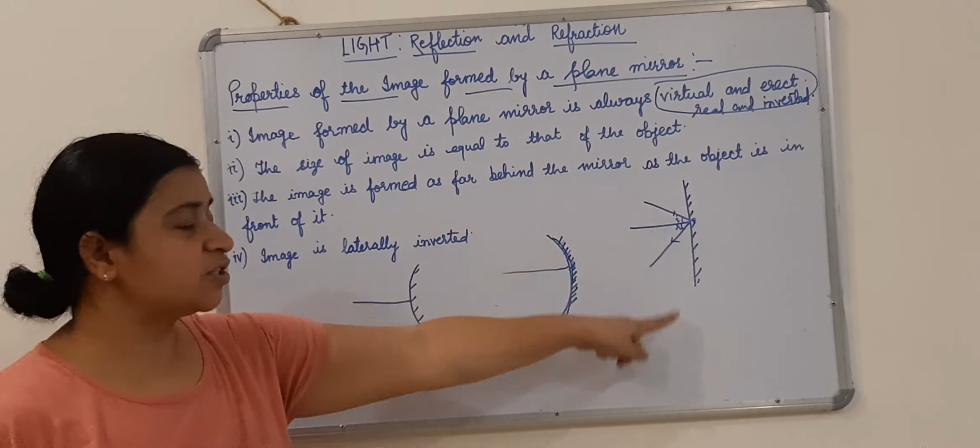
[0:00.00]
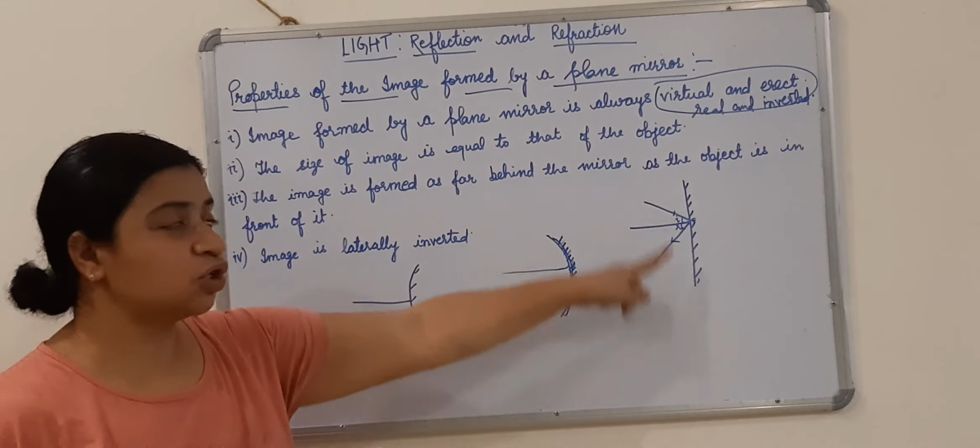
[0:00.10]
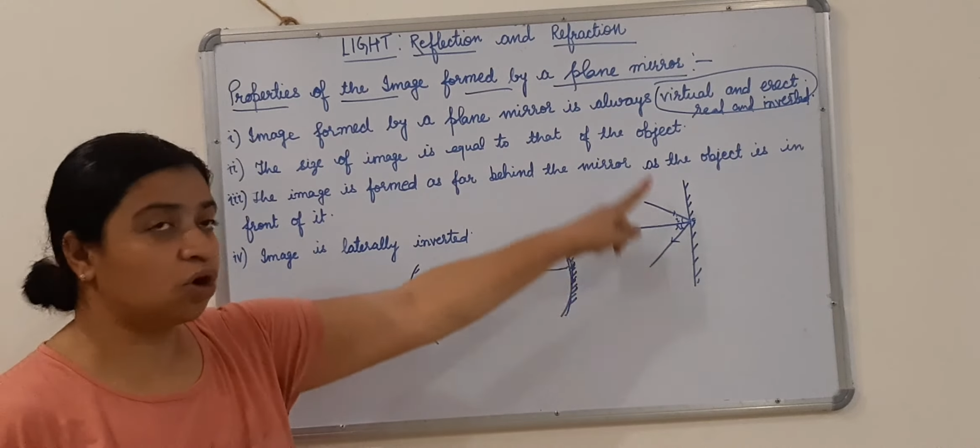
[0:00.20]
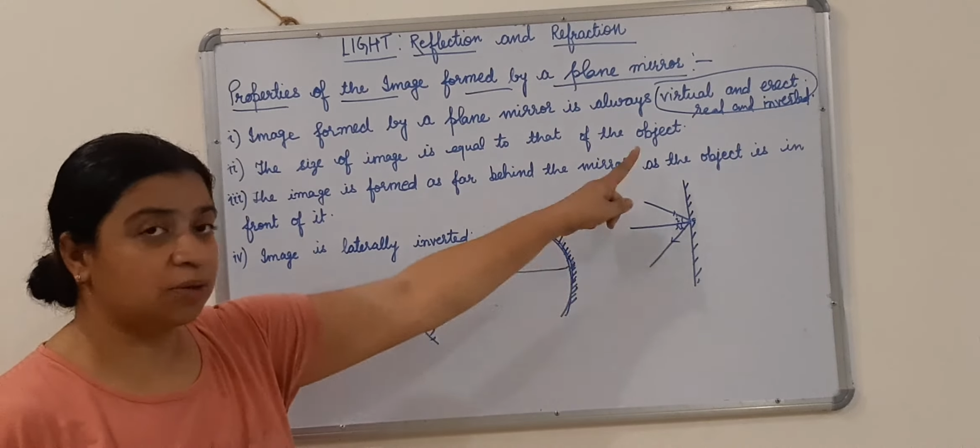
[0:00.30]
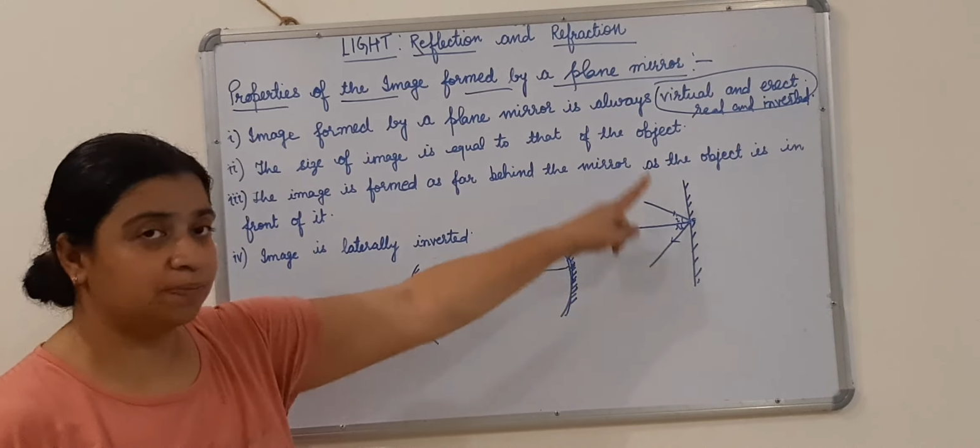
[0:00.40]

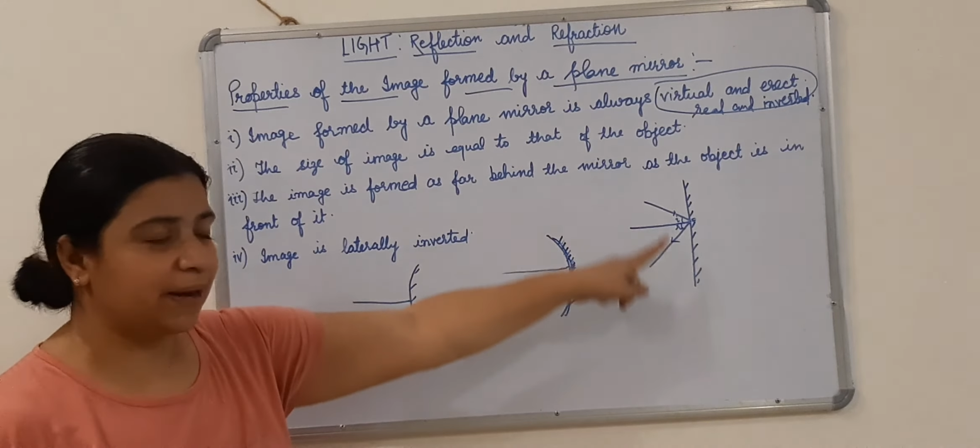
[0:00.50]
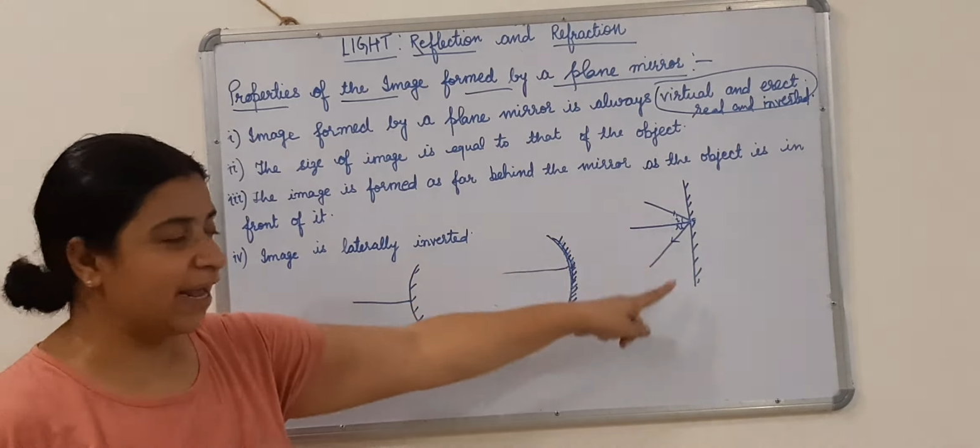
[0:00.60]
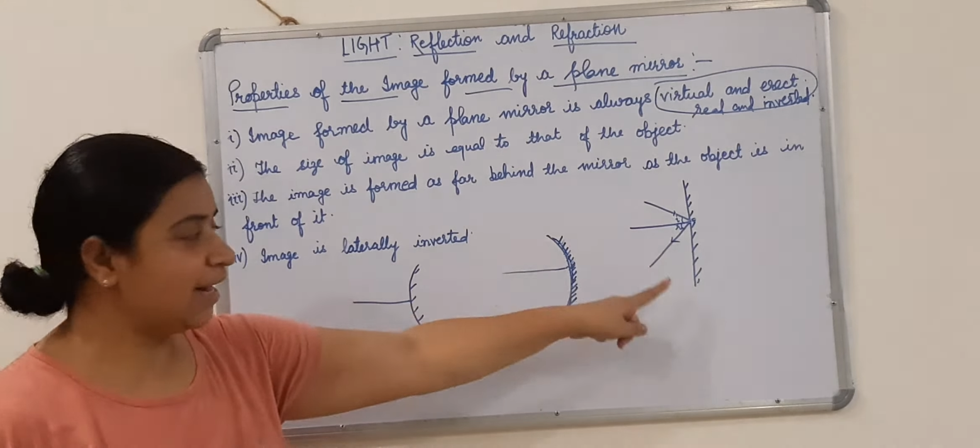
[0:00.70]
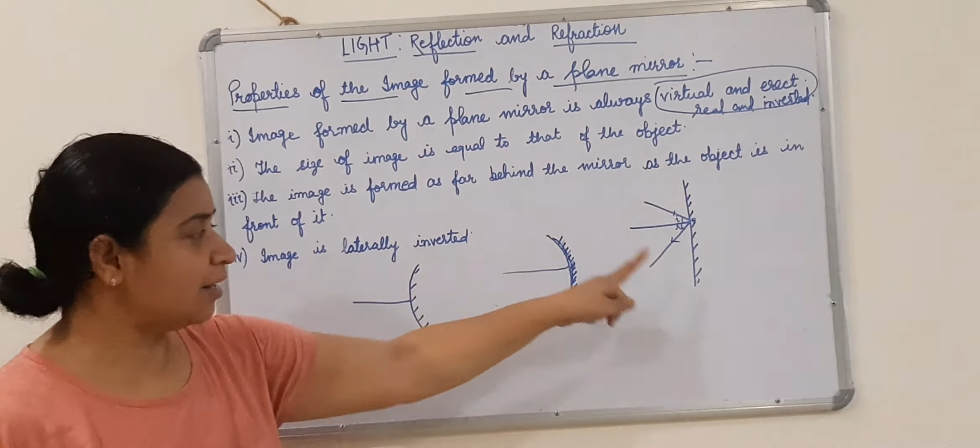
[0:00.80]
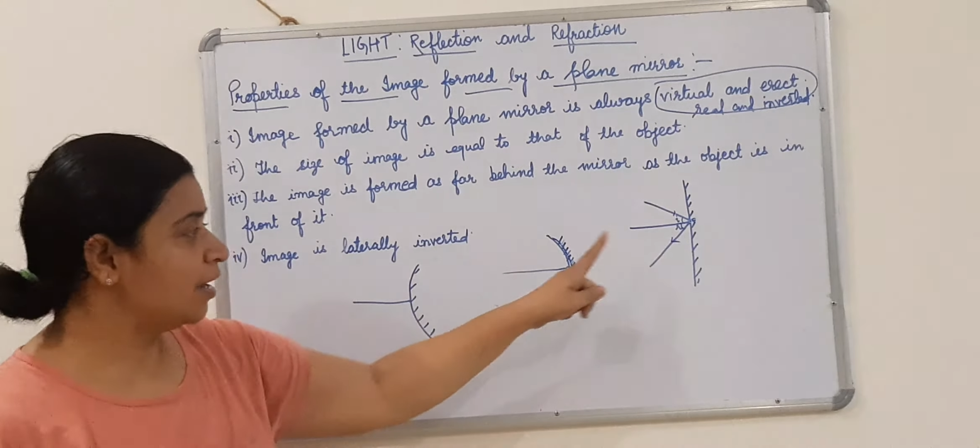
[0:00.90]
not
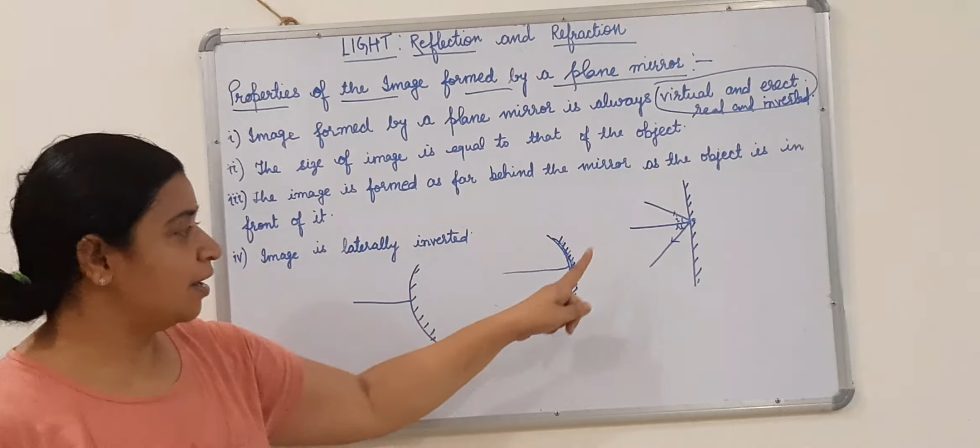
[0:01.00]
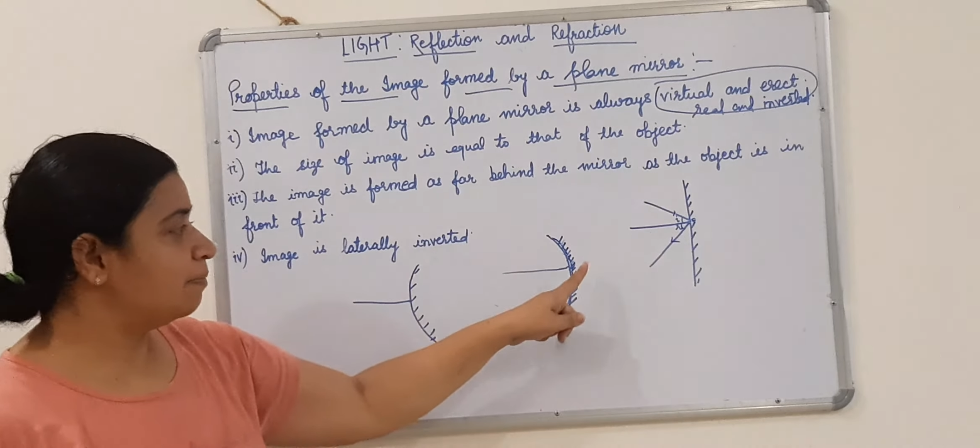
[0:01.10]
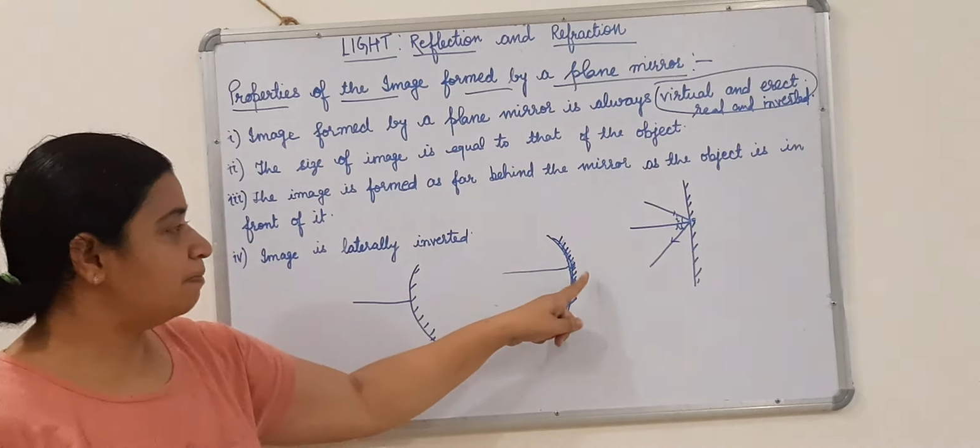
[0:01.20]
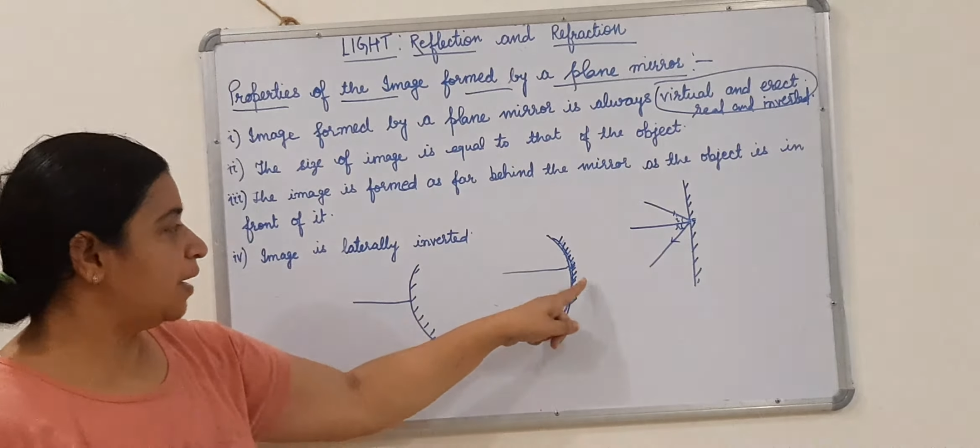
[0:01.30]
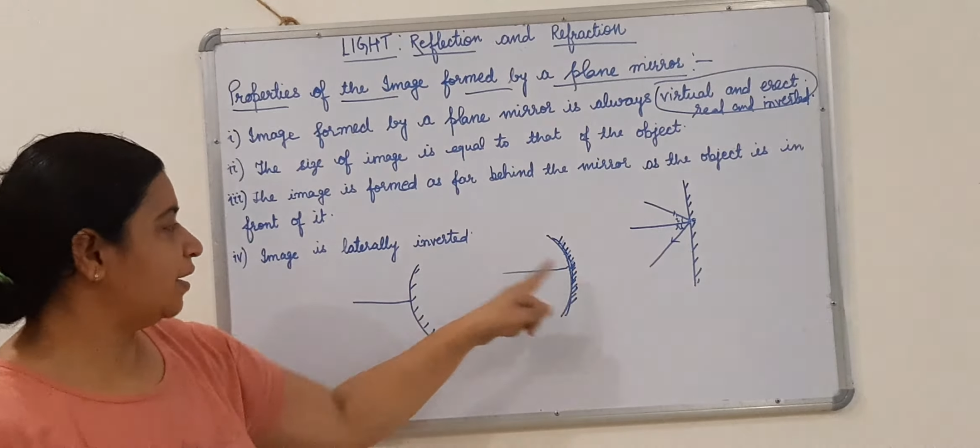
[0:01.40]
plane
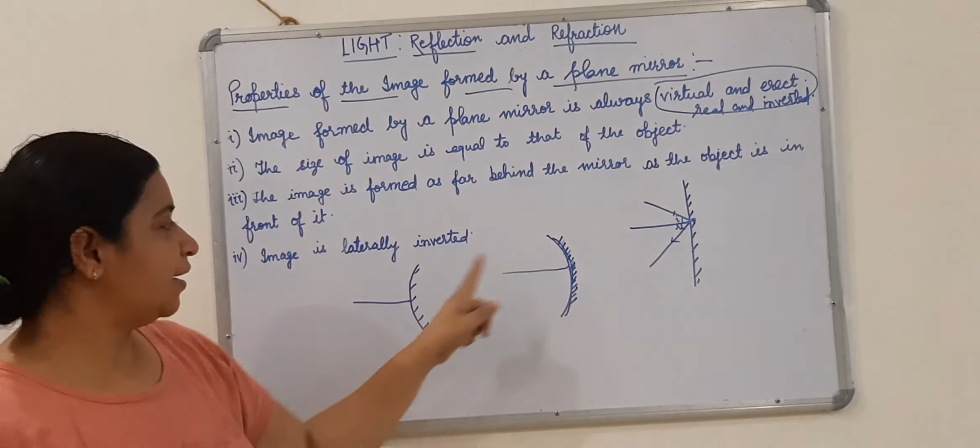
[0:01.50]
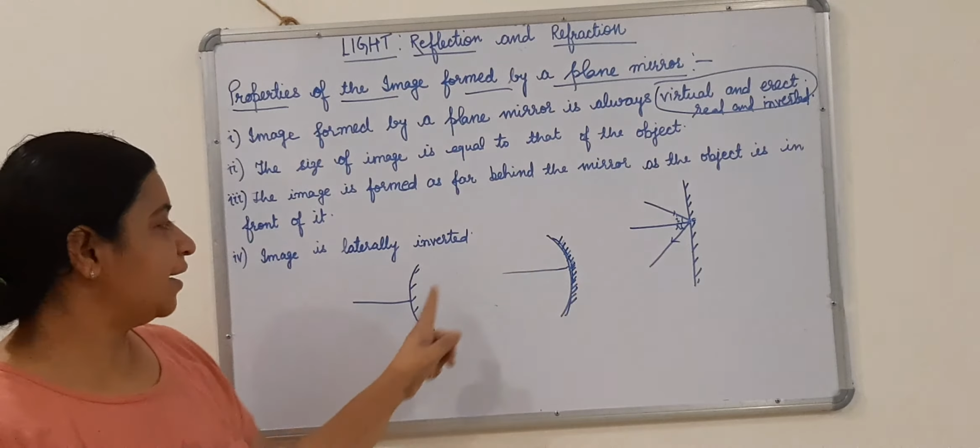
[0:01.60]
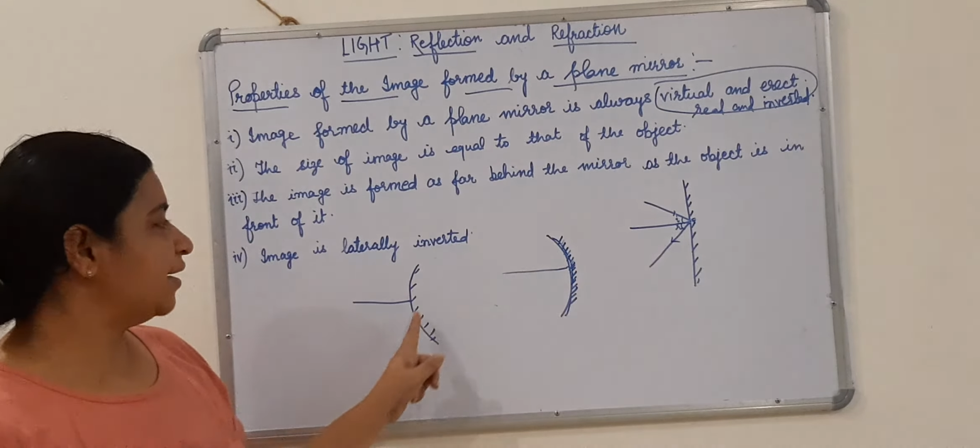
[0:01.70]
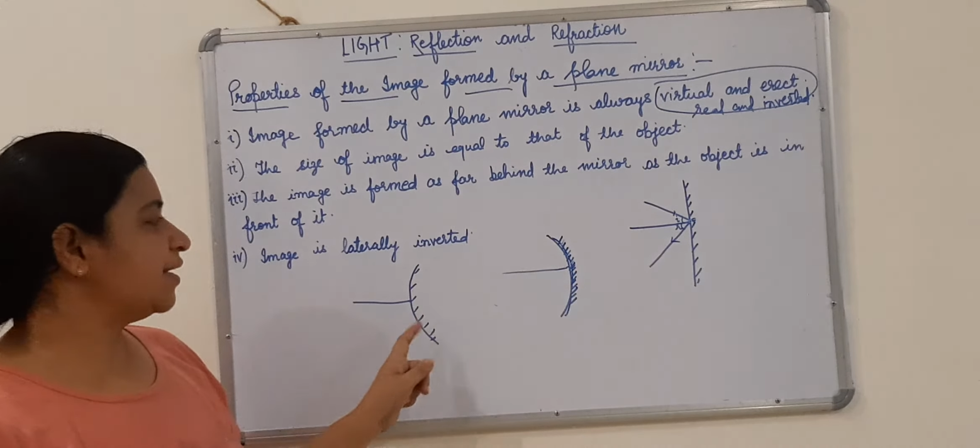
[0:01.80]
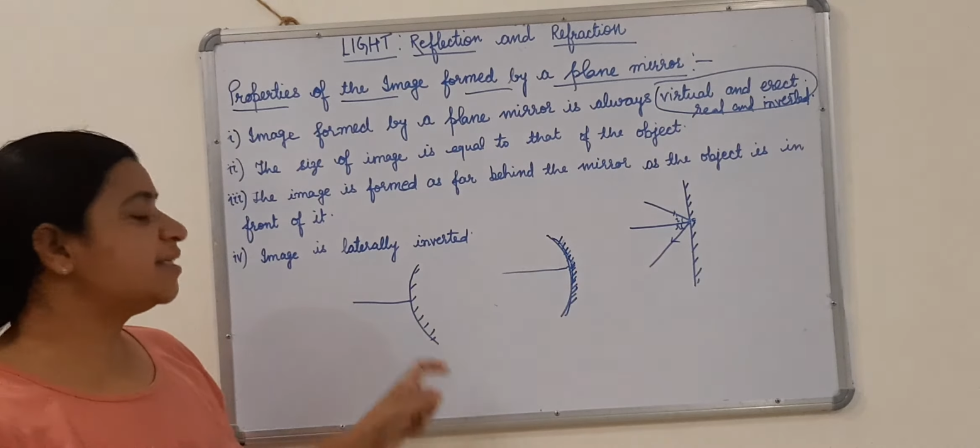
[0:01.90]
but
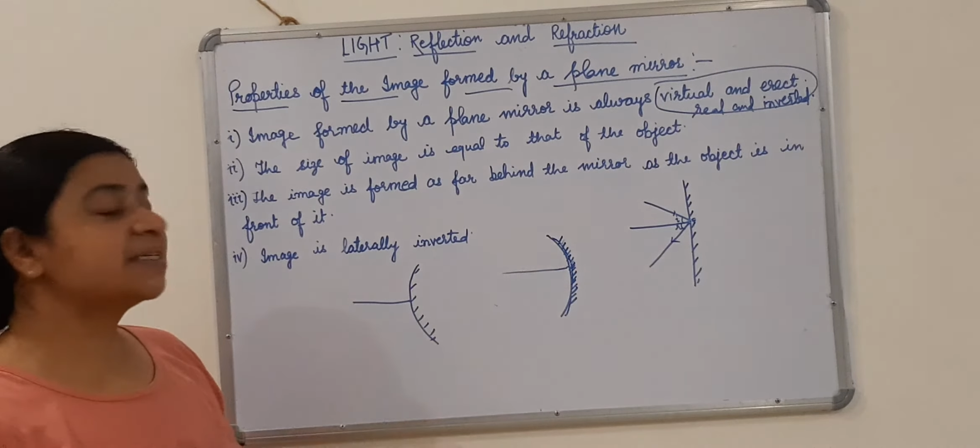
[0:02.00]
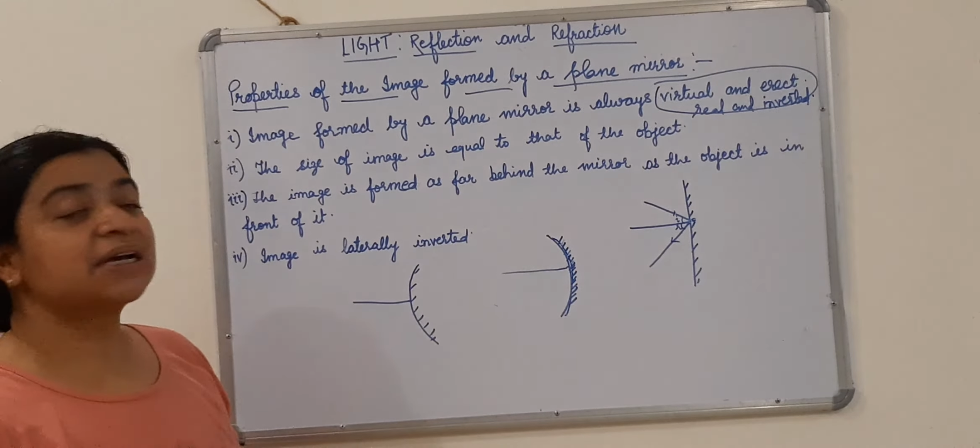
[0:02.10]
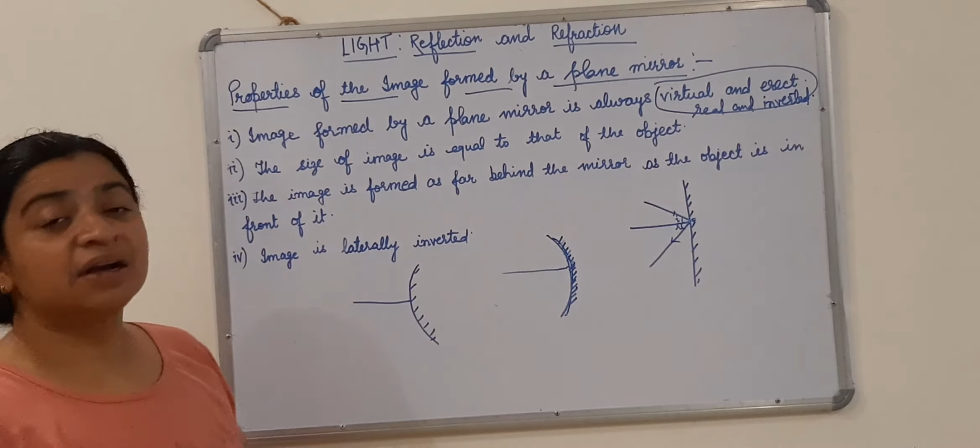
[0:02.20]
it is